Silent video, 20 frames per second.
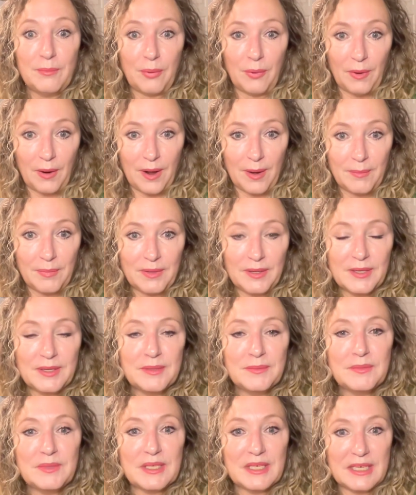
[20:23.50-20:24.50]

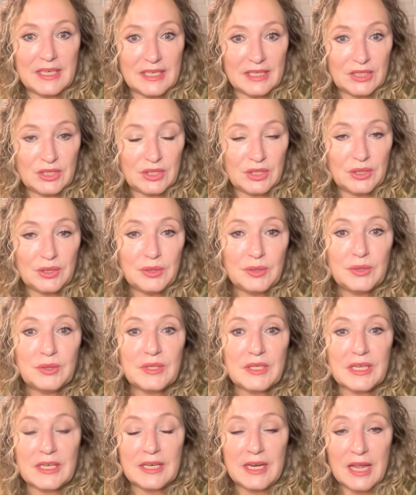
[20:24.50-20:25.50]
problems and
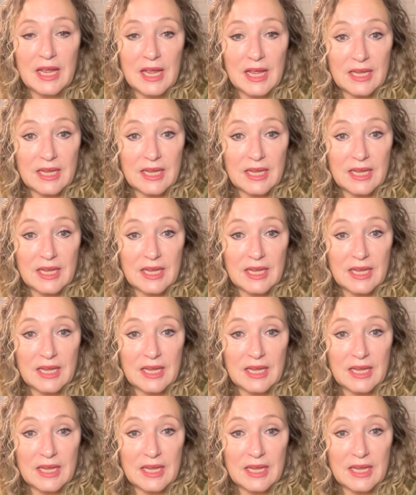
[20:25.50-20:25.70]
issues and